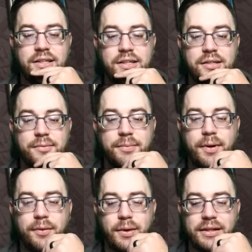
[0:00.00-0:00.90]
We
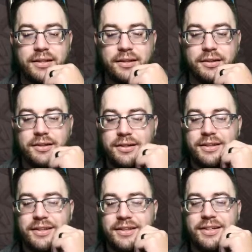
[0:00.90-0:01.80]
probably wait to
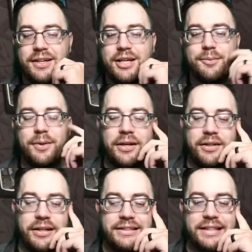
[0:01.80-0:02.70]
Planar
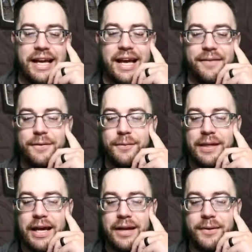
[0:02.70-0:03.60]
Cleansing after we
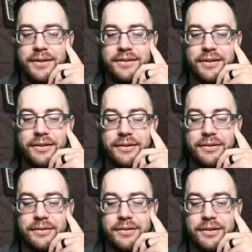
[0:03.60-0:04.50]
Gadwick. So,
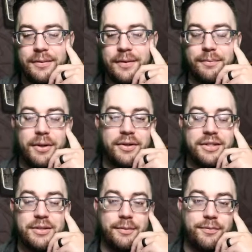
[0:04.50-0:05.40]
I mean, Planar
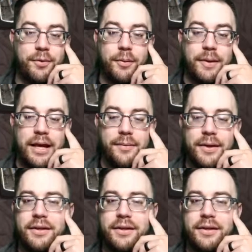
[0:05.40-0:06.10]
Cleansing before we Gadwick.